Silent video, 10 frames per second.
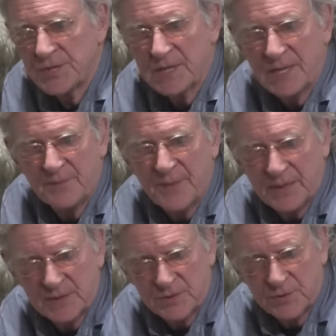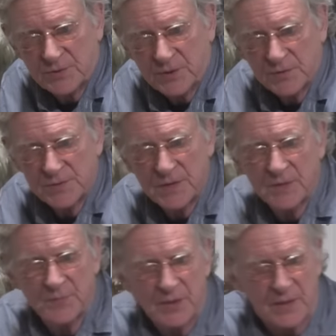the Ambata Sutta, you see the
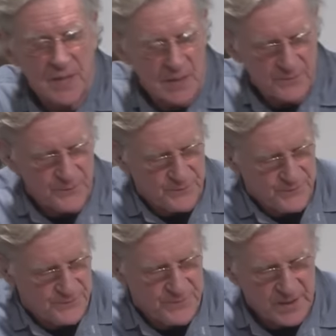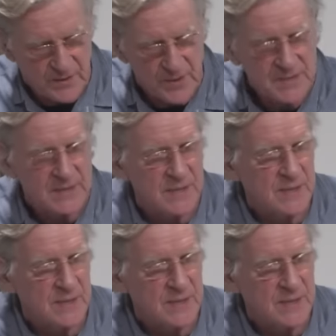Buddha kind of vigorously